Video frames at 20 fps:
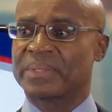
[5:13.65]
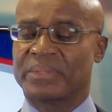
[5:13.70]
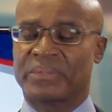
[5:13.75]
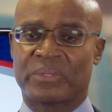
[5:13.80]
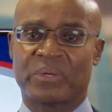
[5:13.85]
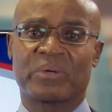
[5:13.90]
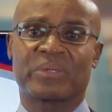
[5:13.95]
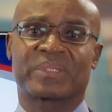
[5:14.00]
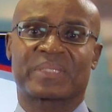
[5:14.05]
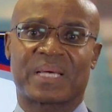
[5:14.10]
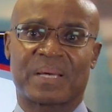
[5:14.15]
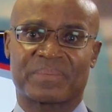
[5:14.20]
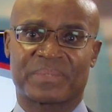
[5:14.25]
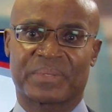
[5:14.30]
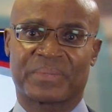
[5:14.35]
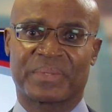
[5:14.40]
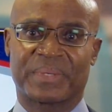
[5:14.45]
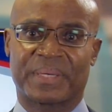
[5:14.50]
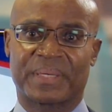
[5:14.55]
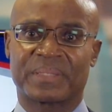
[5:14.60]
those types
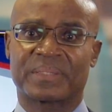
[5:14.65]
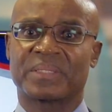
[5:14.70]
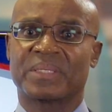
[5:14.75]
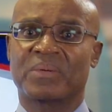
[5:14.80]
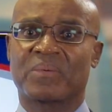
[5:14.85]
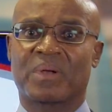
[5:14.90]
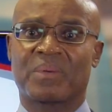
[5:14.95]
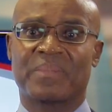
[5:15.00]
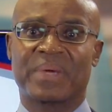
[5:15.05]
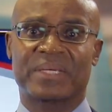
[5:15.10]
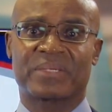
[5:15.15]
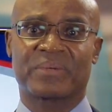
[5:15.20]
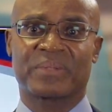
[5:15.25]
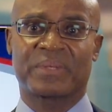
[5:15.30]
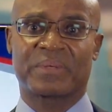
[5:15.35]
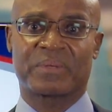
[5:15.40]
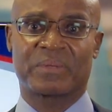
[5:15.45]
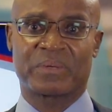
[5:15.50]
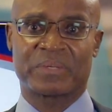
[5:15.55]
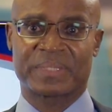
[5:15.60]
of things. You want to make sure
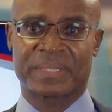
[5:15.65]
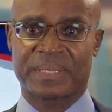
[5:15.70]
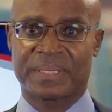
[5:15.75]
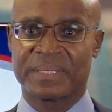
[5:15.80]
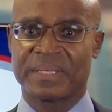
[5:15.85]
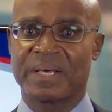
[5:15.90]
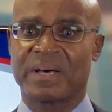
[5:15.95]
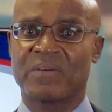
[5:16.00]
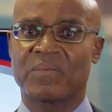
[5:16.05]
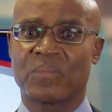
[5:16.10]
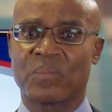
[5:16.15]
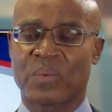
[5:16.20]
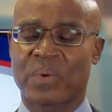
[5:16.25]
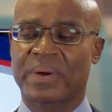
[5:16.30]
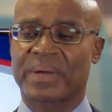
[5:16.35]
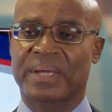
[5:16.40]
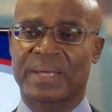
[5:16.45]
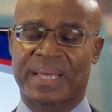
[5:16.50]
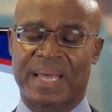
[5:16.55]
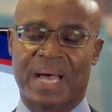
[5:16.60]
that there is enough
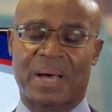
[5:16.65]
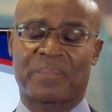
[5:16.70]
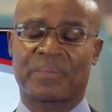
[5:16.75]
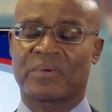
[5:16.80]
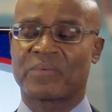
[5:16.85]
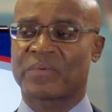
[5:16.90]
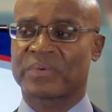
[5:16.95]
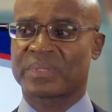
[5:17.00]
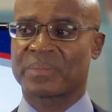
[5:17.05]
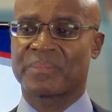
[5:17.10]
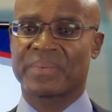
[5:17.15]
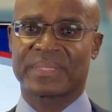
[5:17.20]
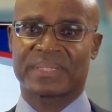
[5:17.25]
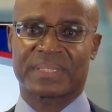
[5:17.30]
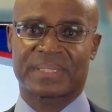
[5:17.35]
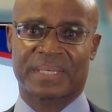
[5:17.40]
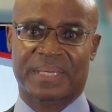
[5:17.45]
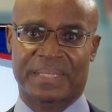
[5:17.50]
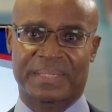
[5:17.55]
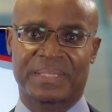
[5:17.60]
working capital for the
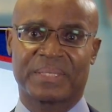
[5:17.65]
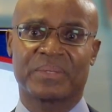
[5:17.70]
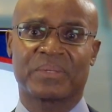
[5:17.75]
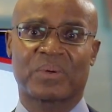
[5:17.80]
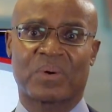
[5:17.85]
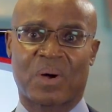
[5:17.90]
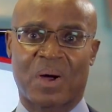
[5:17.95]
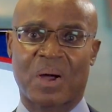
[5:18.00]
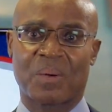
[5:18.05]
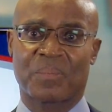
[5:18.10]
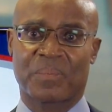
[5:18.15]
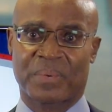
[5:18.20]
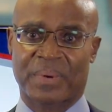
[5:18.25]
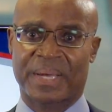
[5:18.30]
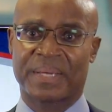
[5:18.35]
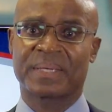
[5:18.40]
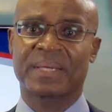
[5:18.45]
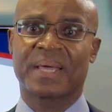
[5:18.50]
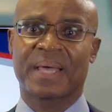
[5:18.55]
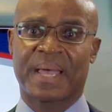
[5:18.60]
business to continue to
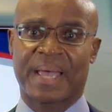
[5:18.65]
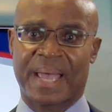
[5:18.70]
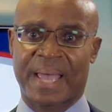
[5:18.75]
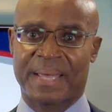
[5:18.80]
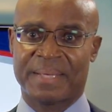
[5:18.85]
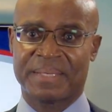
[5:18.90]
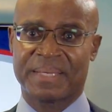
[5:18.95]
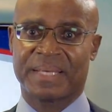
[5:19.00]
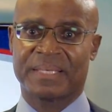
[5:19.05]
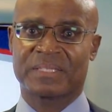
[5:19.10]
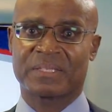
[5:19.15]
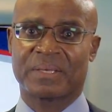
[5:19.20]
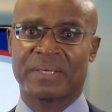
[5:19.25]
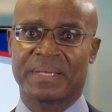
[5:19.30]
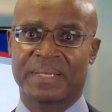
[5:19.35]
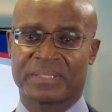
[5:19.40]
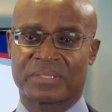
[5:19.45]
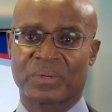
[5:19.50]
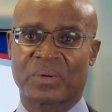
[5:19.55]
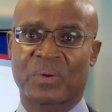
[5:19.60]
operate in
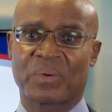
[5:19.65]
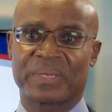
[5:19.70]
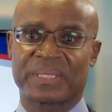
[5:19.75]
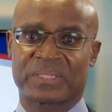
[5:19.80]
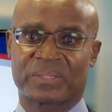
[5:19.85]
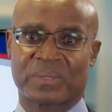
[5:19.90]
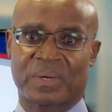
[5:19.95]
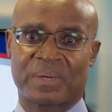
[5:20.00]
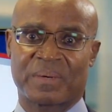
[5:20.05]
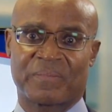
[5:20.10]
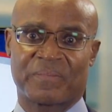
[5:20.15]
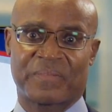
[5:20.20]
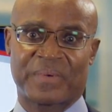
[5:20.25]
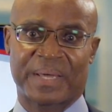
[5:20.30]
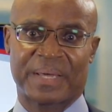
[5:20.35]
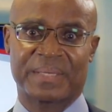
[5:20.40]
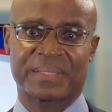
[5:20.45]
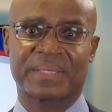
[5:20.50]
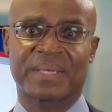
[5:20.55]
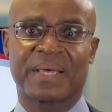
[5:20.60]
its early startup
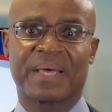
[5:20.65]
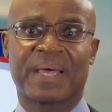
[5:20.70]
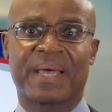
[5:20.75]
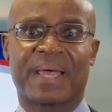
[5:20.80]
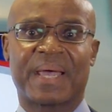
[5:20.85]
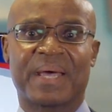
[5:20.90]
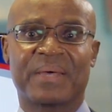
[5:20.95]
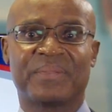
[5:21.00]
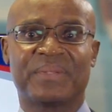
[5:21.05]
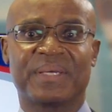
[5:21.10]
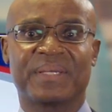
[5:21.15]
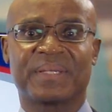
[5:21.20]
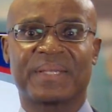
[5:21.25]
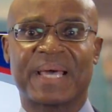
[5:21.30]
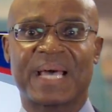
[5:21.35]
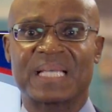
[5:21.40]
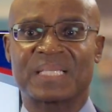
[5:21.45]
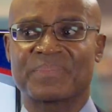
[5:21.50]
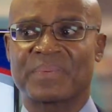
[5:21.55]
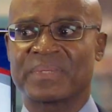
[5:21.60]
phase. And then
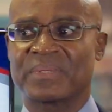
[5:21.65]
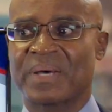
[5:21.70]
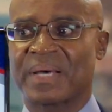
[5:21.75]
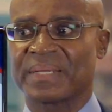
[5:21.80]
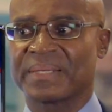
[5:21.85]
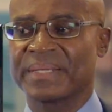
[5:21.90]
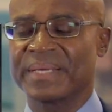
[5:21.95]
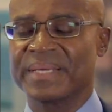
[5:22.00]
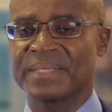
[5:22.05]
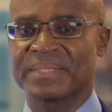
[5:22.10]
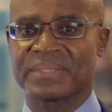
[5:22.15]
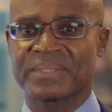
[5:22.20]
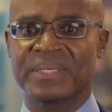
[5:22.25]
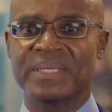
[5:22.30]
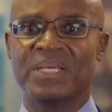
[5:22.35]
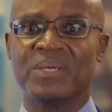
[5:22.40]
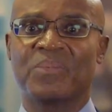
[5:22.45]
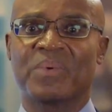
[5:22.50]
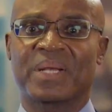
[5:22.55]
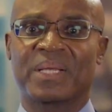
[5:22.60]
last but not least,
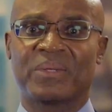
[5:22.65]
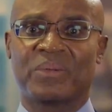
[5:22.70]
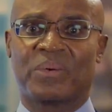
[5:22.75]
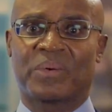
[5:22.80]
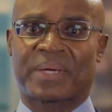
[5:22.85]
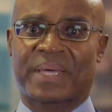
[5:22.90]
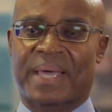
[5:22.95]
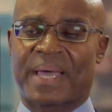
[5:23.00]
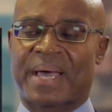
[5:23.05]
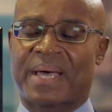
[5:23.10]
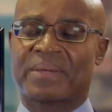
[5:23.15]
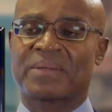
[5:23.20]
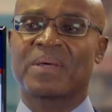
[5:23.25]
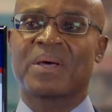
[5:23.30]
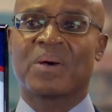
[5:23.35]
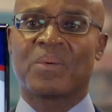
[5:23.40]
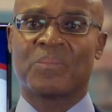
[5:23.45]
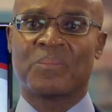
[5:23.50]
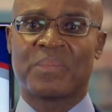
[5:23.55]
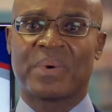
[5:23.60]
then you want to look at
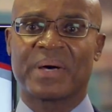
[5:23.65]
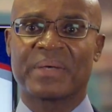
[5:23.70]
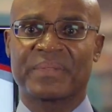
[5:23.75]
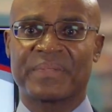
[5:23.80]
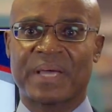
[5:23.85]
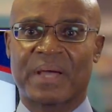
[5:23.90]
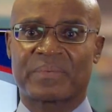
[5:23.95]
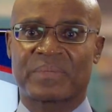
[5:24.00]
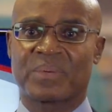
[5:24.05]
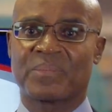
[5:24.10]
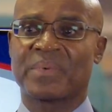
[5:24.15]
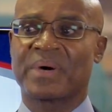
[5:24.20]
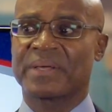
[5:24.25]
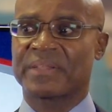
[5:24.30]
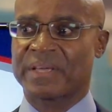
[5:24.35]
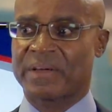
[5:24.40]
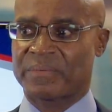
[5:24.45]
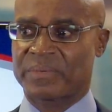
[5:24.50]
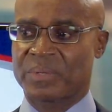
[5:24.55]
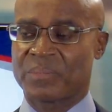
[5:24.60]
month after
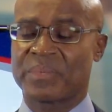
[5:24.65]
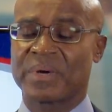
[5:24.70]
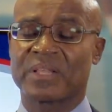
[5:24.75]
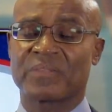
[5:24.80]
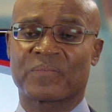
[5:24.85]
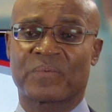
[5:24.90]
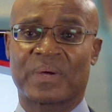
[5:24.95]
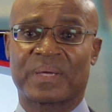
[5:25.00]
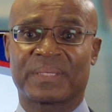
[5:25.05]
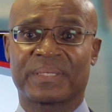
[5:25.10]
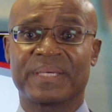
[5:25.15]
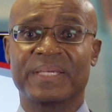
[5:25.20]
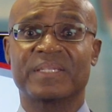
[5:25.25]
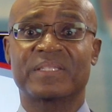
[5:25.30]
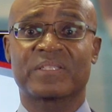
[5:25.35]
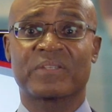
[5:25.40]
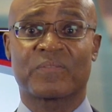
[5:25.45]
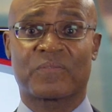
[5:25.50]
month after month for at least the